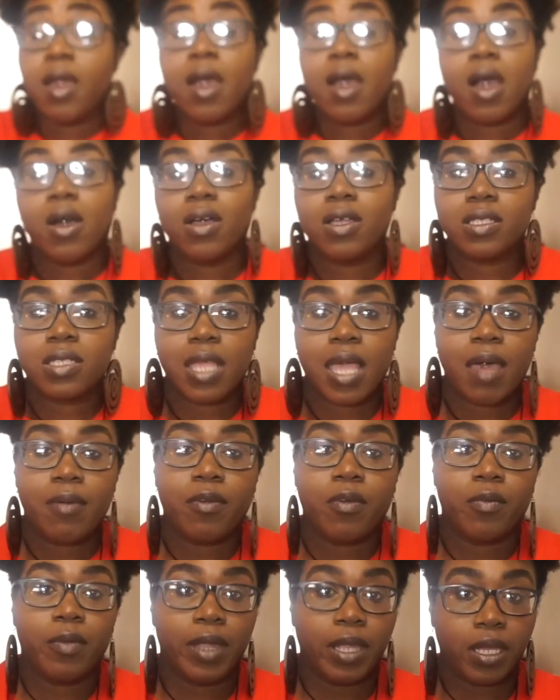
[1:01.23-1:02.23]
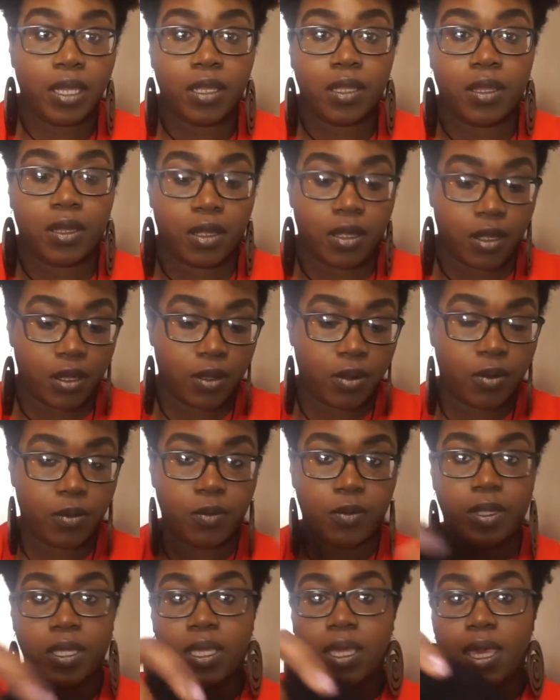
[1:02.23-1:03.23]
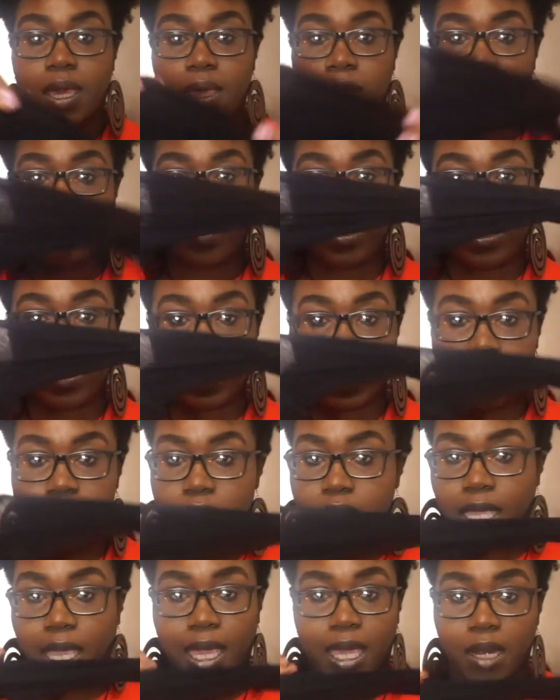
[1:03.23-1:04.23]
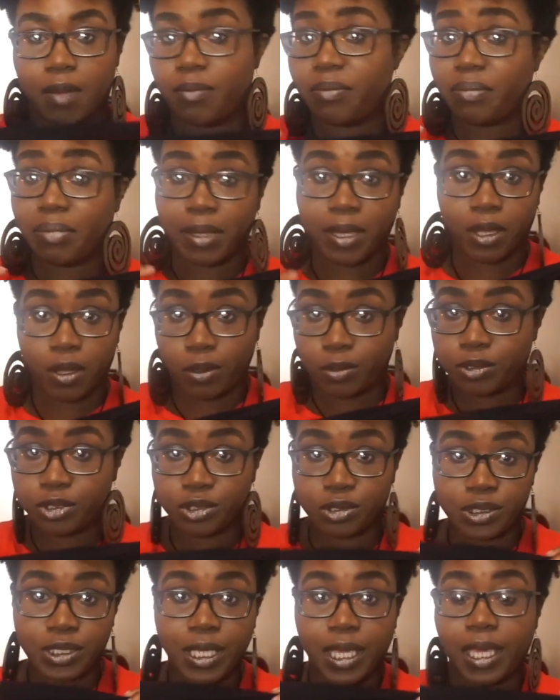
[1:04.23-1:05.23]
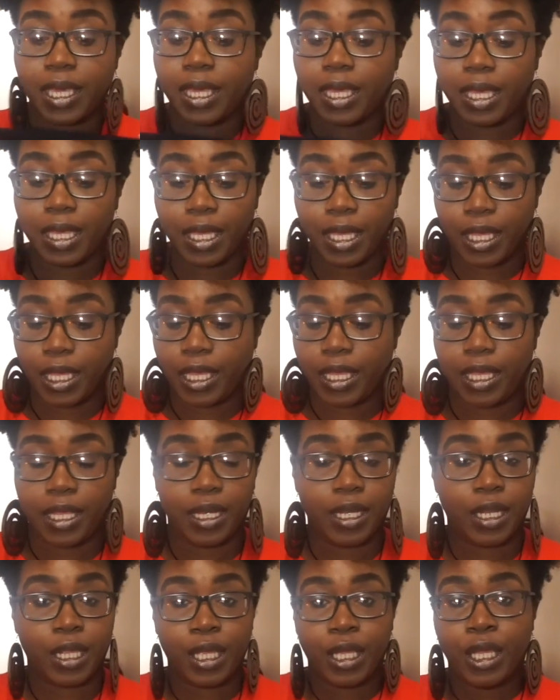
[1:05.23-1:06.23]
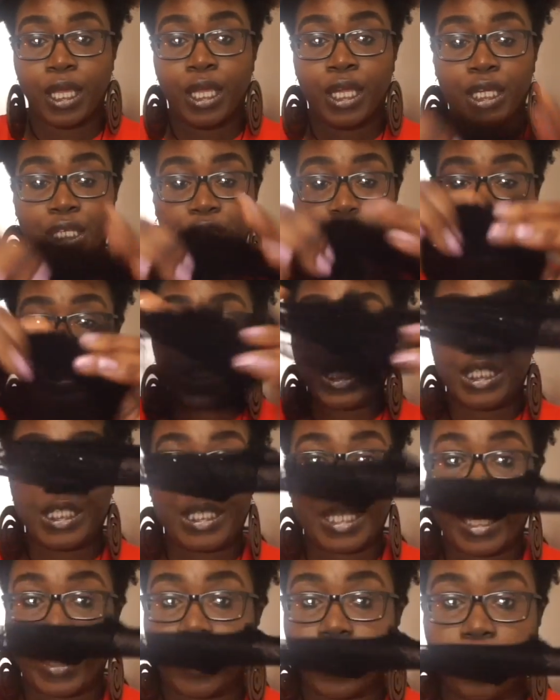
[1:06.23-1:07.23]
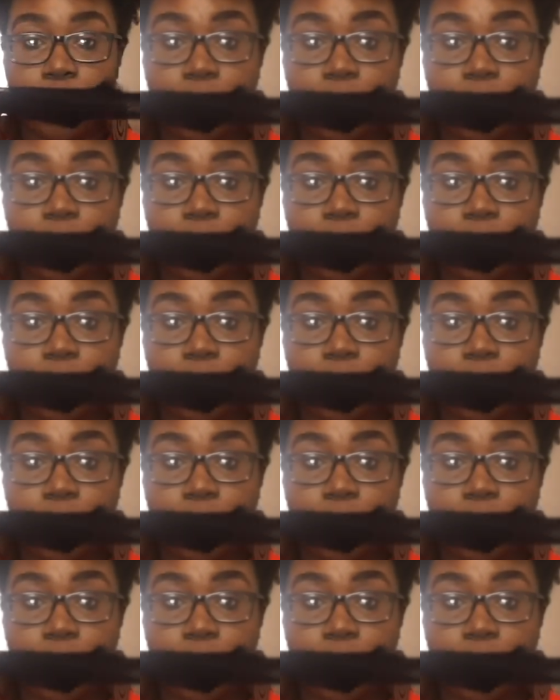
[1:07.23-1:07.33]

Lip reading: I also have a regular wig cap because I got a big old juicy head and she's not gonna